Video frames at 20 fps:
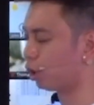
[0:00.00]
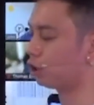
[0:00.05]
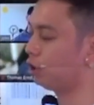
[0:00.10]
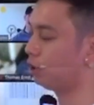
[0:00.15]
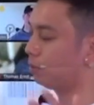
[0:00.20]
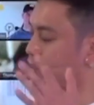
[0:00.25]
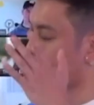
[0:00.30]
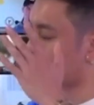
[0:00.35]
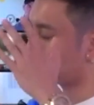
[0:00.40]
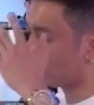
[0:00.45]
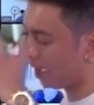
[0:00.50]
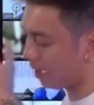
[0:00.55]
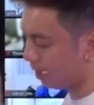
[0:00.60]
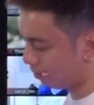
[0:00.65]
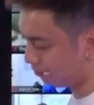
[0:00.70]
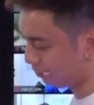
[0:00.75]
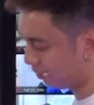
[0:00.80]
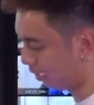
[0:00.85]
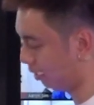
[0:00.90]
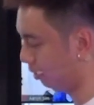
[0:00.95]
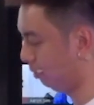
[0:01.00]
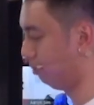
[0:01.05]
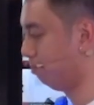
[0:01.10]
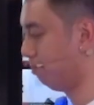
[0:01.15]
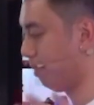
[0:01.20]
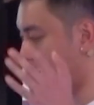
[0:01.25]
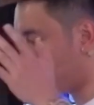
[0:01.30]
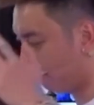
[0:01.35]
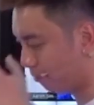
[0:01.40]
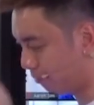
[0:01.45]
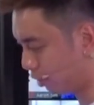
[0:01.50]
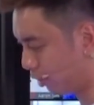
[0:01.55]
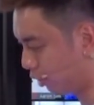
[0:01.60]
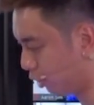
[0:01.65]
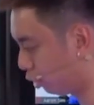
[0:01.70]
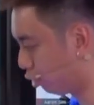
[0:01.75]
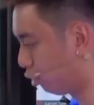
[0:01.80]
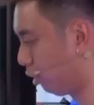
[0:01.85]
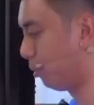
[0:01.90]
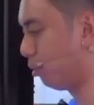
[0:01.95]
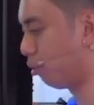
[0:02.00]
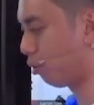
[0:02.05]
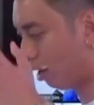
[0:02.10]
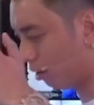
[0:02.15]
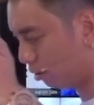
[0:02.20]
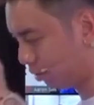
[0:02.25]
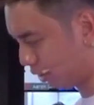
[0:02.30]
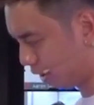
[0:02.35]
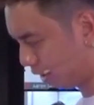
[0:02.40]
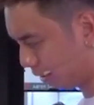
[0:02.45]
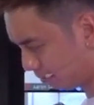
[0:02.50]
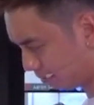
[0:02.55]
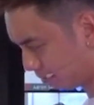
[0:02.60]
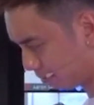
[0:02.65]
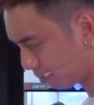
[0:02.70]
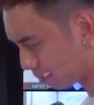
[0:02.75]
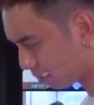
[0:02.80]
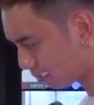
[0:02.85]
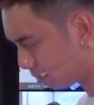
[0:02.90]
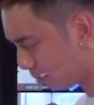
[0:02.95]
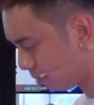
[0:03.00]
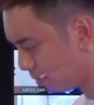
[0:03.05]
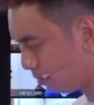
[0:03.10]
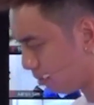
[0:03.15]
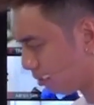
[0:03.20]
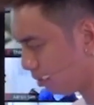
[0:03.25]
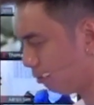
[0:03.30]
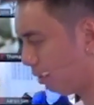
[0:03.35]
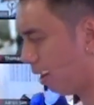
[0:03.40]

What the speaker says: about the NFT, metaverse, cryptocurrency. Right?